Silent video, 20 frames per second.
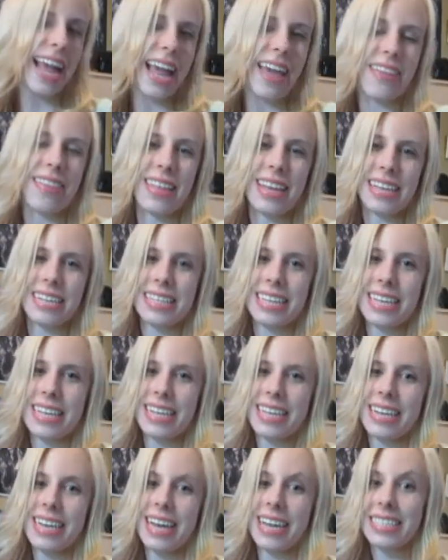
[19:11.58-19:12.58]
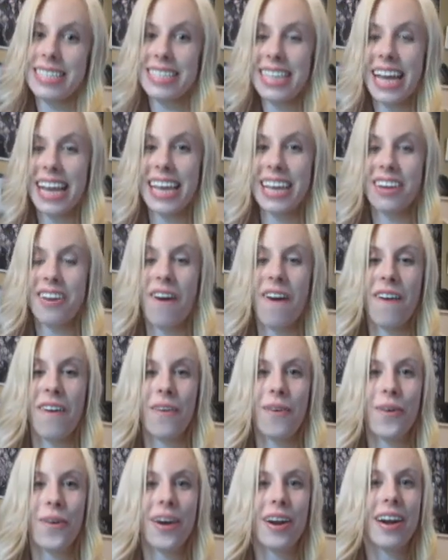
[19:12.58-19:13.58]
and they did a second
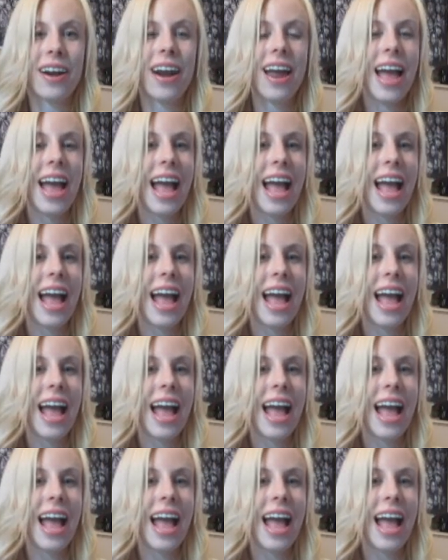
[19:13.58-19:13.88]
encore.